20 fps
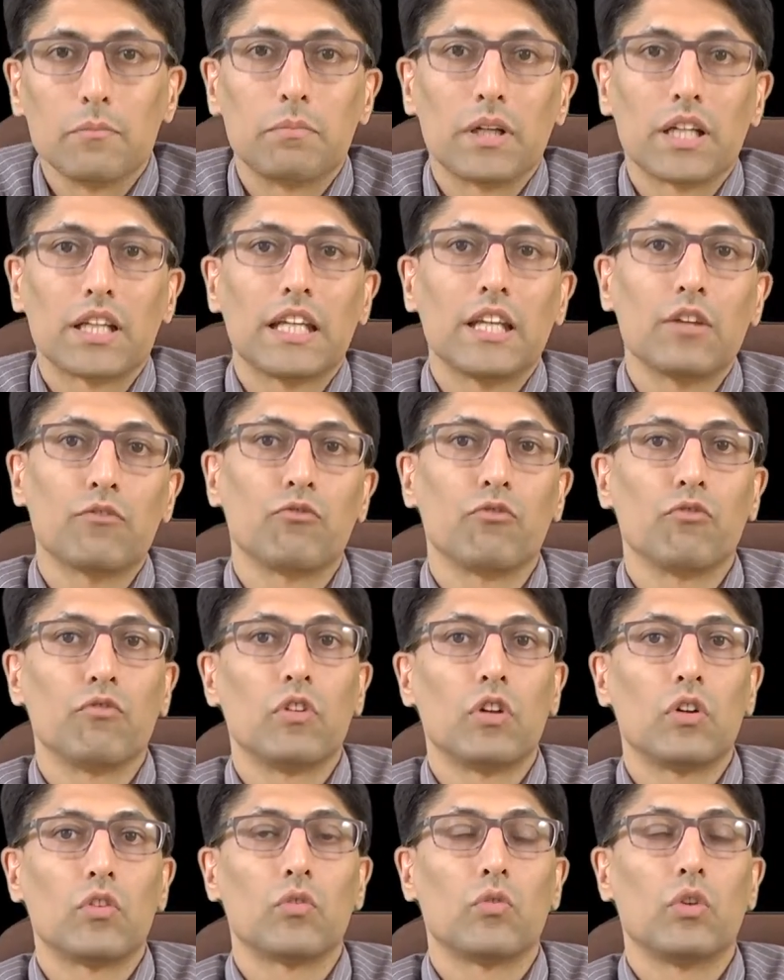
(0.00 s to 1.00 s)
But if,
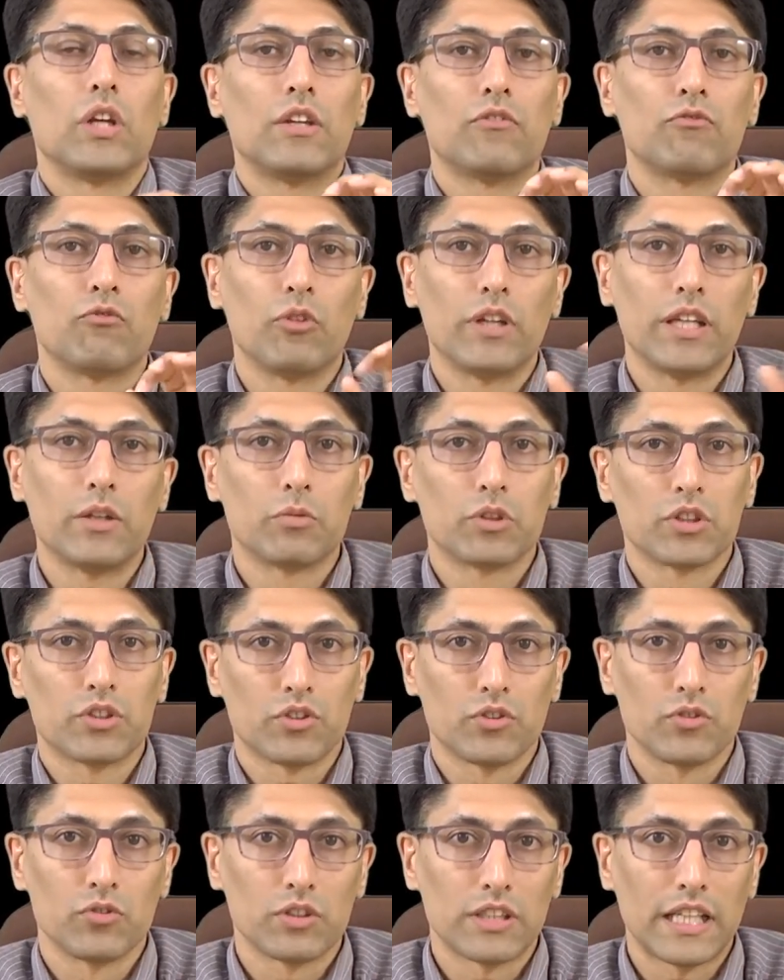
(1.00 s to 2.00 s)
if we were
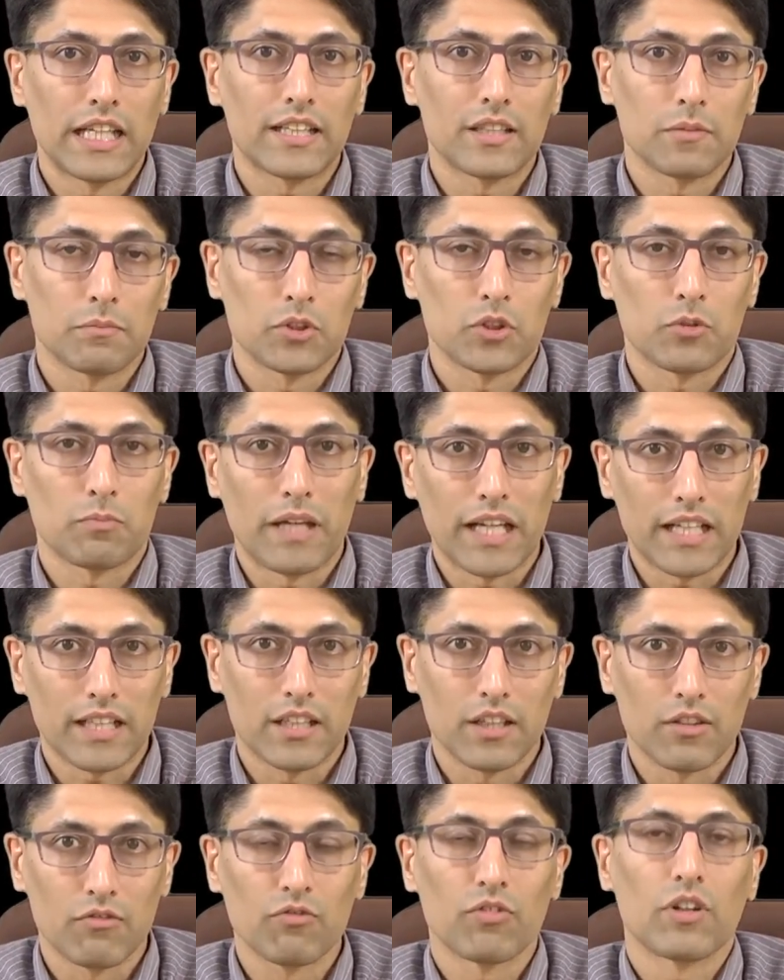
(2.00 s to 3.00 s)
to take the
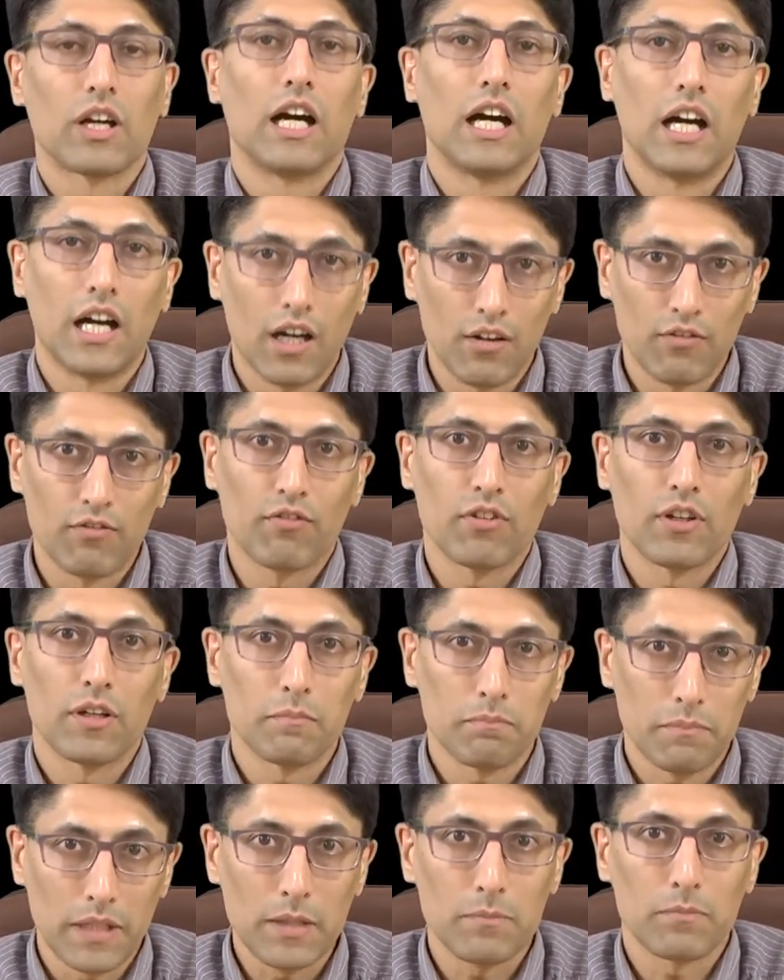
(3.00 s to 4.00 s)
perspective of
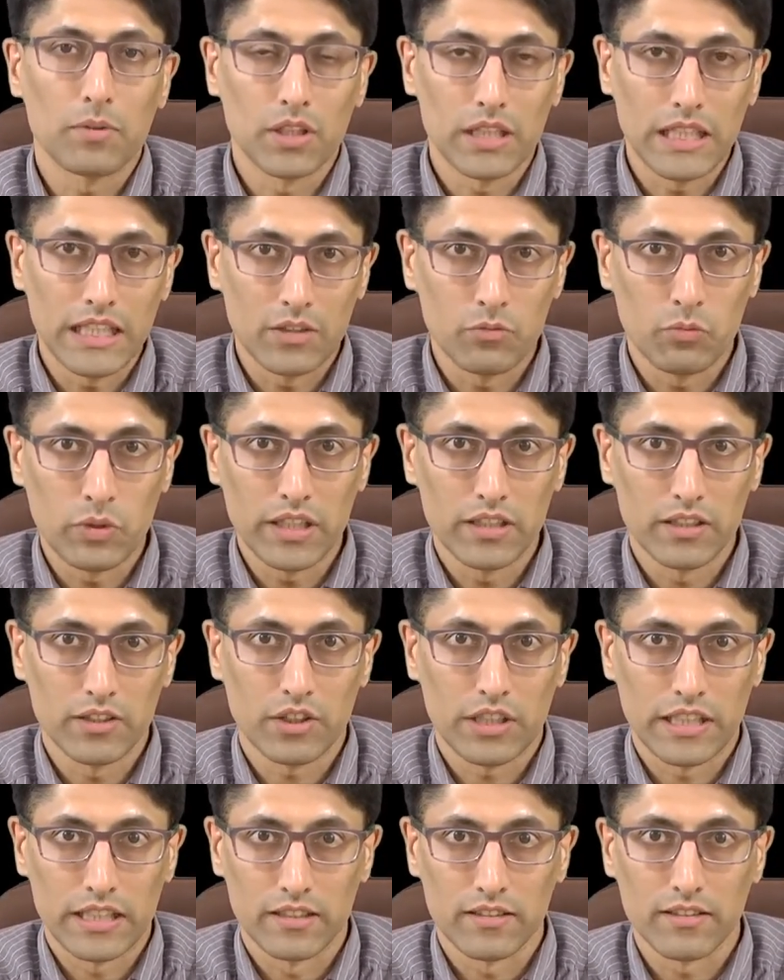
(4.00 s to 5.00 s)
people in
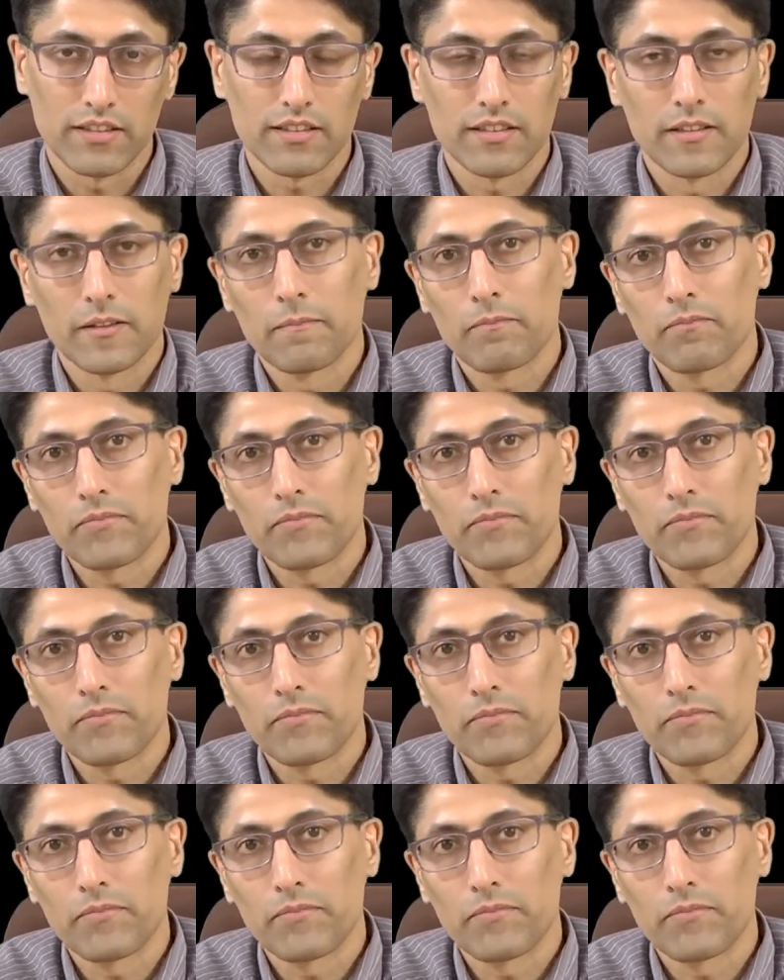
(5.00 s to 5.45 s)
wheelchairs,